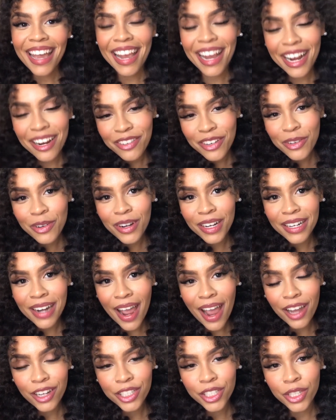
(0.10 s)
Hey everyone,
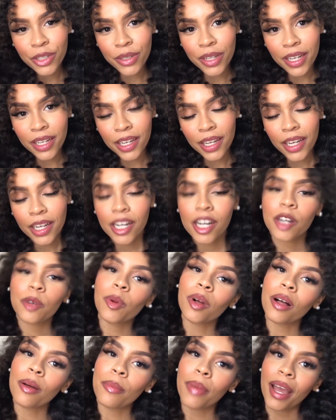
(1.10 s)
Astrokit here and
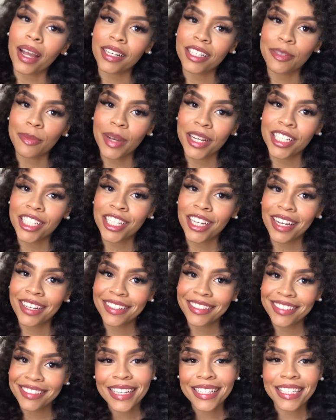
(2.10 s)
welcome back to my
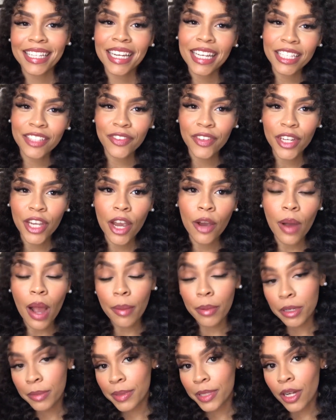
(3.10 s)
channel. In today's video, I'm
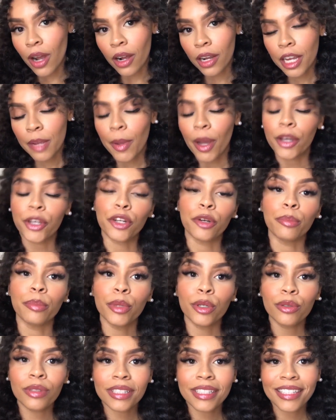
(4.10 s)
going to be talking about your
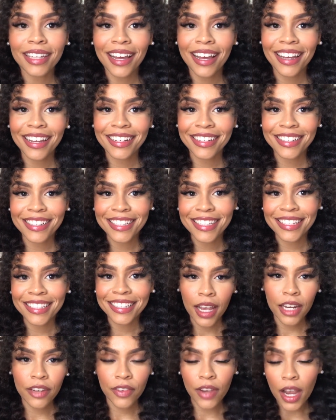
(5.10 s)
moon sign.
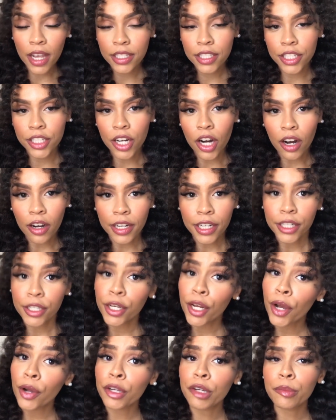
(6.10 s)
And if you guys didn't already
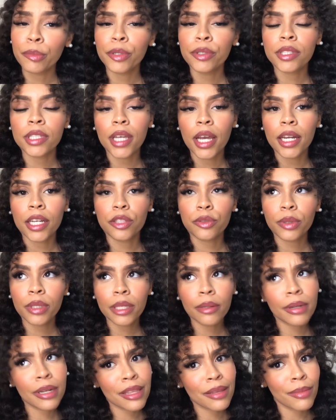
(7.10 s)
know, your moon sign is
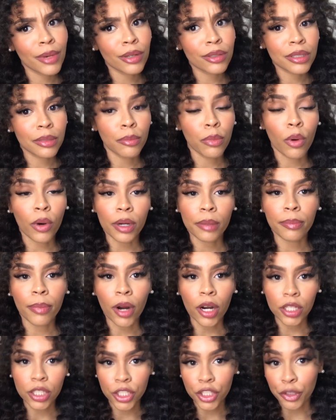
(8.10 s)
really one of the most important
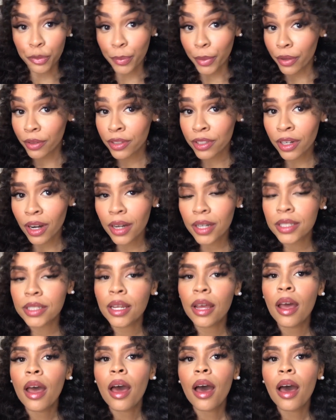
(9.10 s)
parts in your birth chart.